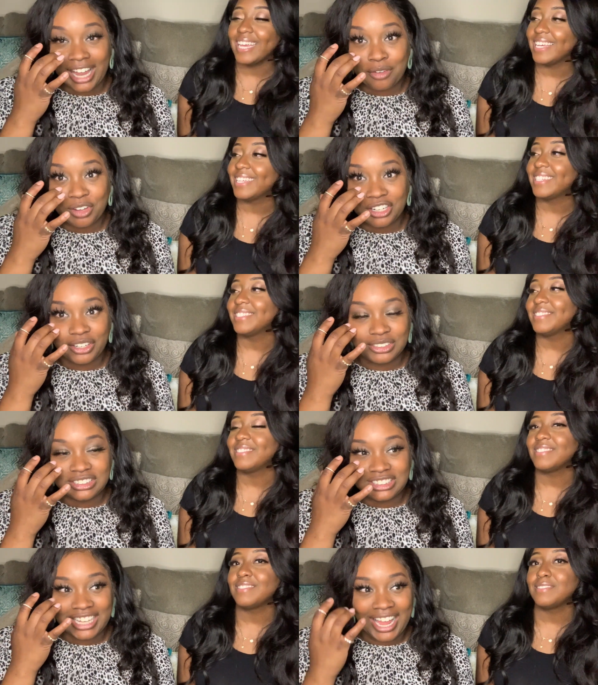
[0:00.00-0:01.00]
Speaker 1: Like, like one of those
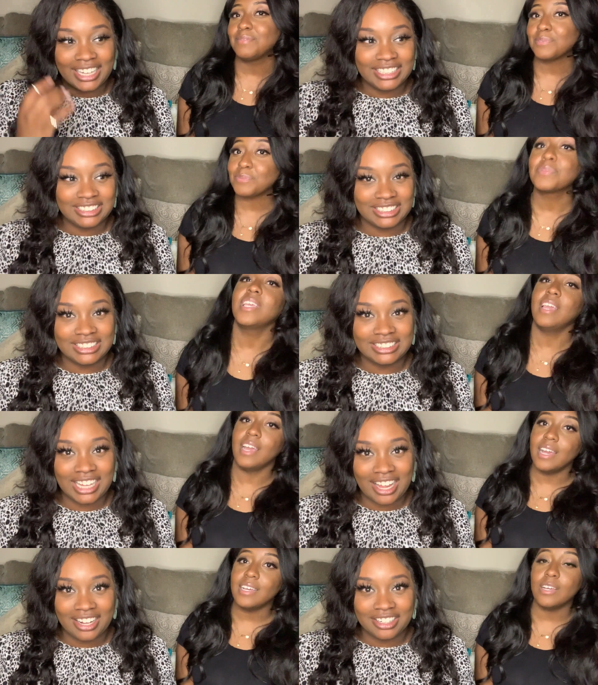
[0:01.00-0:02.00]
challenges, yeah.
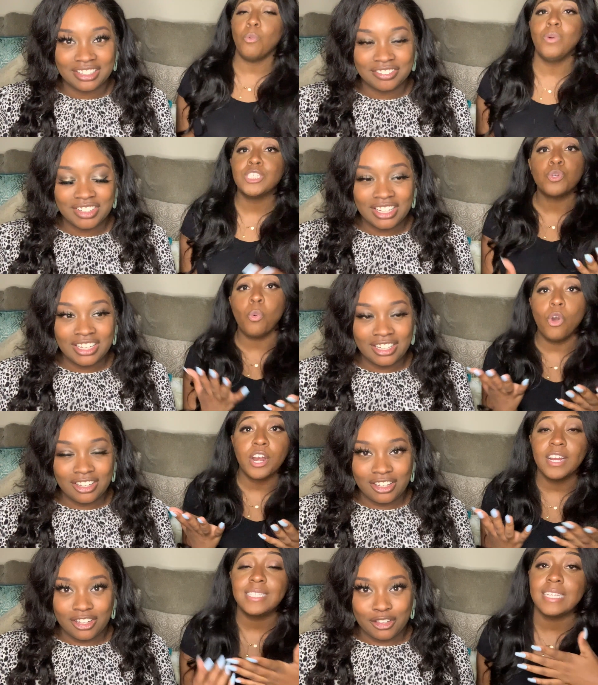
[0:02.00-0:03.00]
kind of. Which water
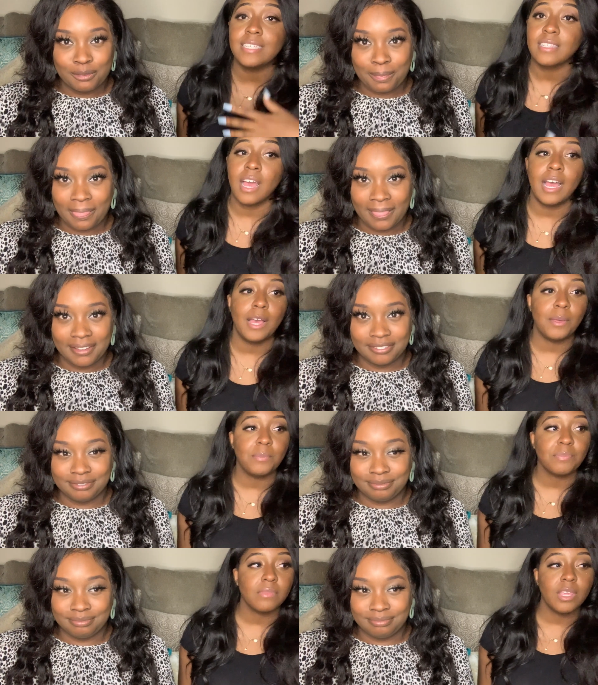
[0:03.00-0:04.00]
is this? Um,
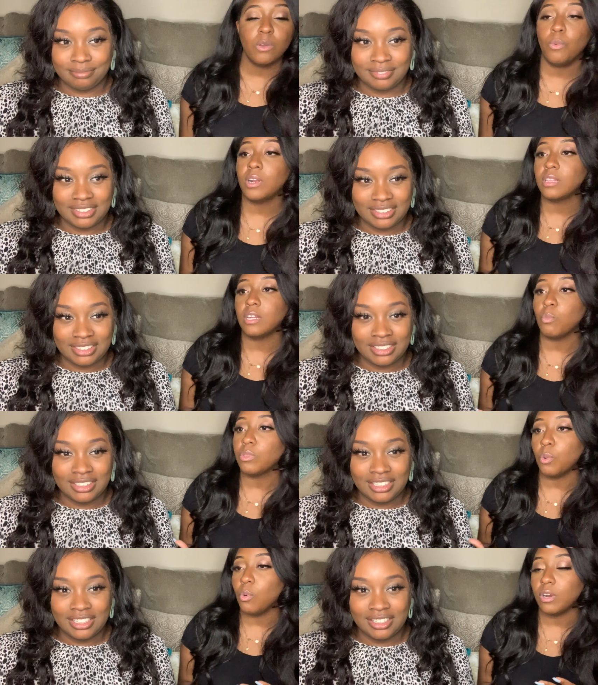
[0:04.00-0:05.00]
what is the, the
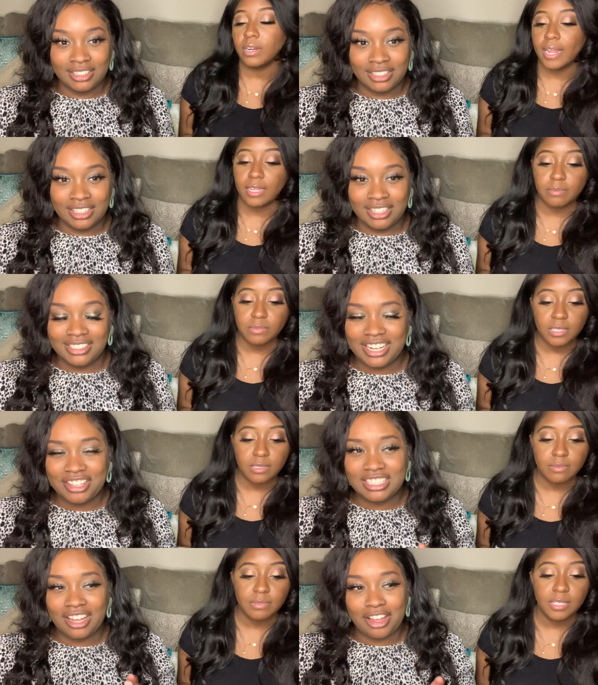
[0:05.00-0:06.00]
water name?
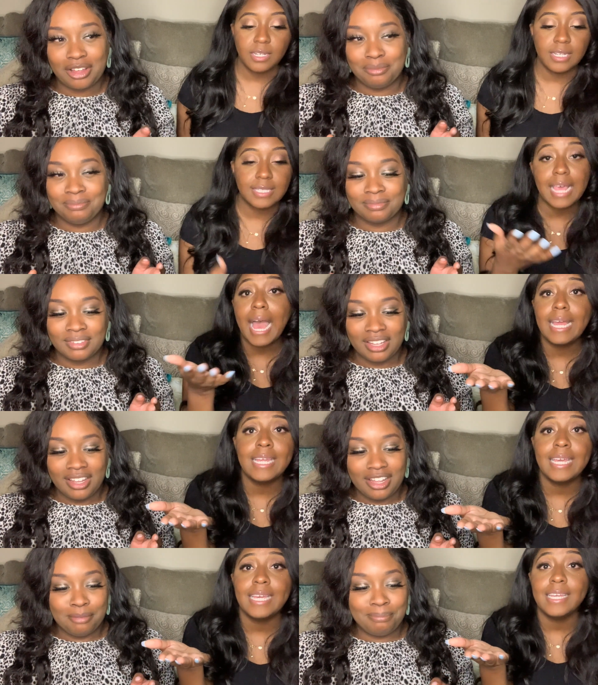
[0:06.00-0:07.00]
Speaker 2: It um.
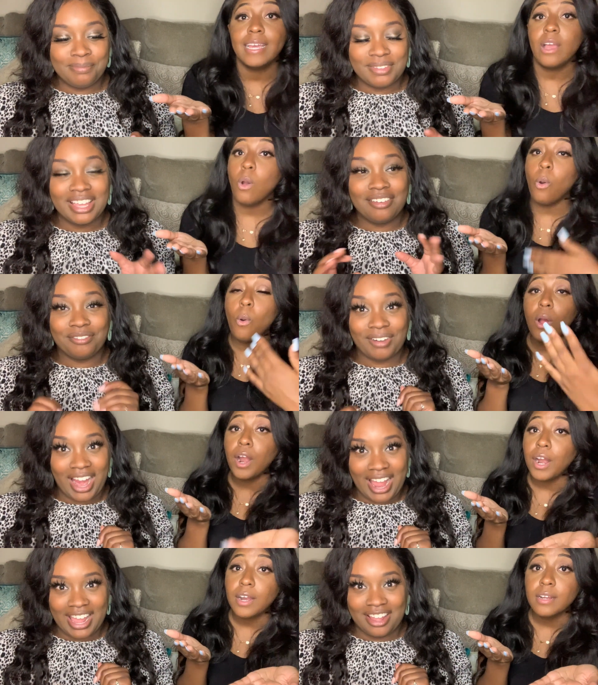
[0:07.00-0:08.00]
Dasani or
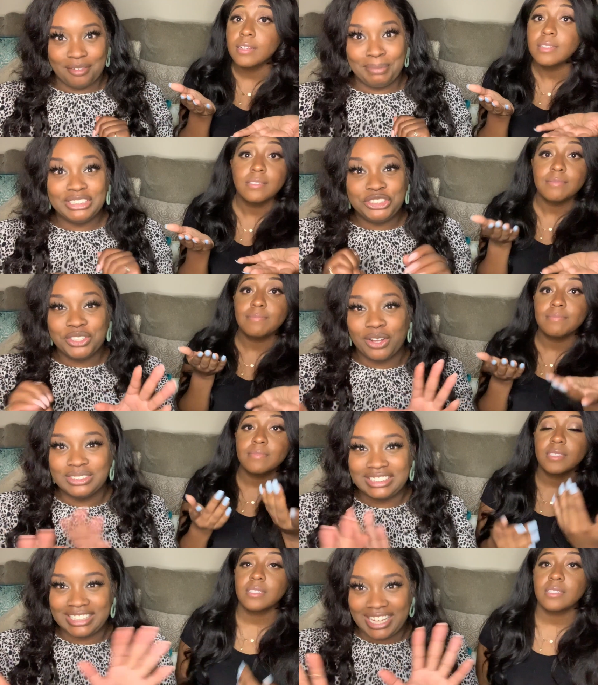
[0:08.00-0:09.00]
right, but you don't
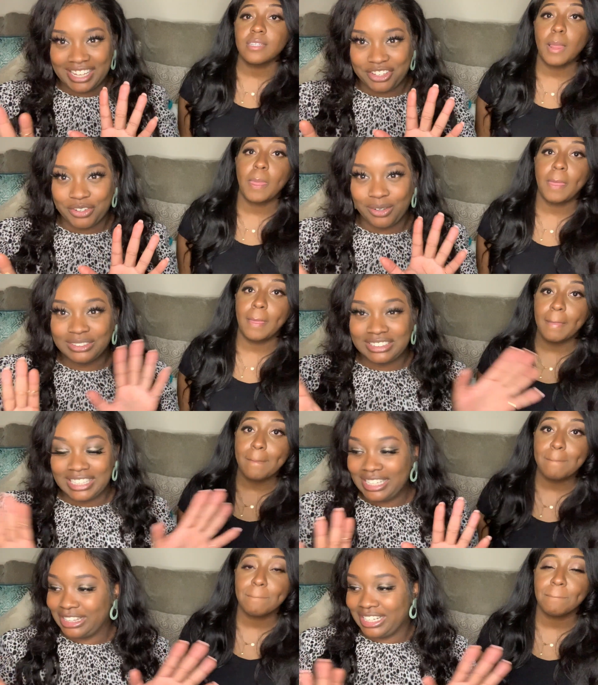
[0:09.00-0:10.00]
see you don't see
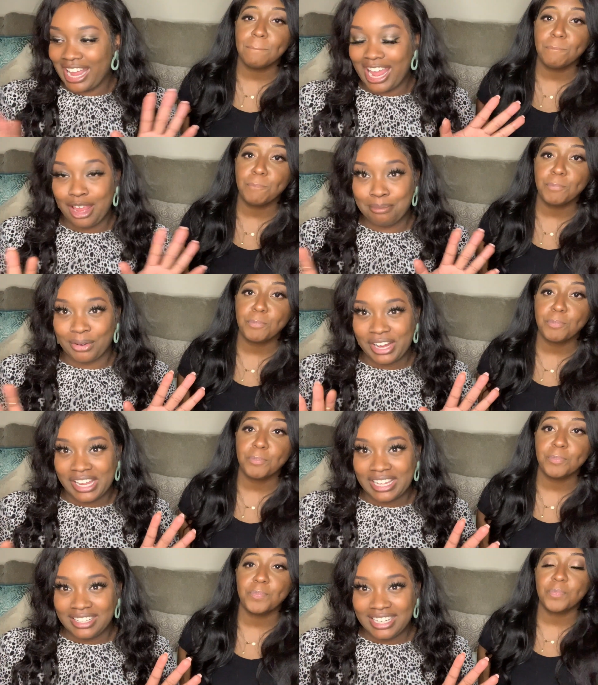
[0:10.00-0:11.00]
the name
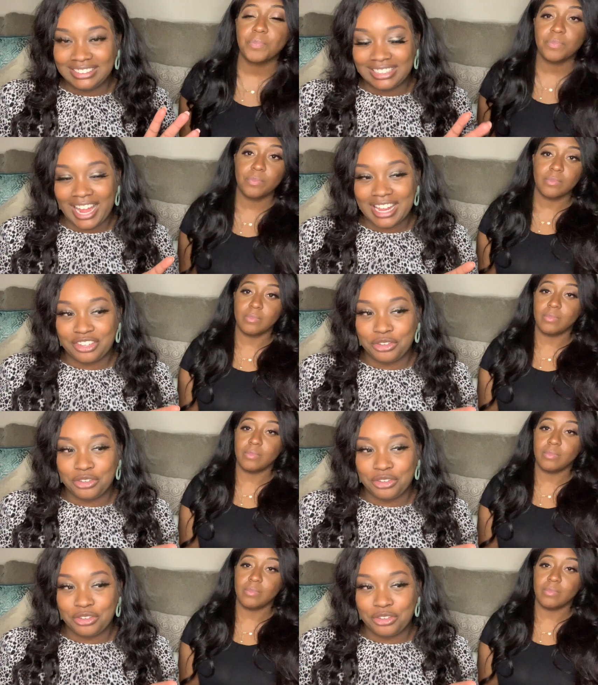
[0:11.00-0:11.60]
brand. It's like